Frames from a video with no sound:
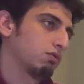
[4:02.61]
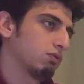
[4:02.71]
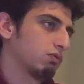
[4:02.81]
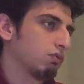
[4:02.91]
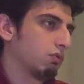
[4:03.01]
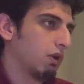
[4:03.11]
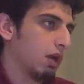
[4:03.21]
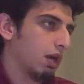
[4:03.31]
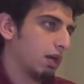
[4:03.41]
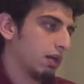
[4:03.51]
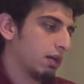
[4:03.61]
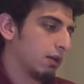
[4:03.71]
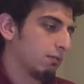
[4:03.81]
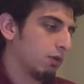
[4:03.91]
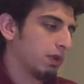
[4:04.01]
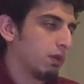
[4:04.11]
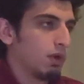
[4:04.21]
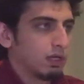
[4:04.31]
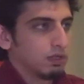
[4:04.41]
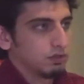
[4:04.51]
to more than
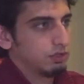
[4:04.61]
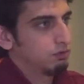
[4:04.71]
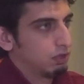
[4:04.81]
one country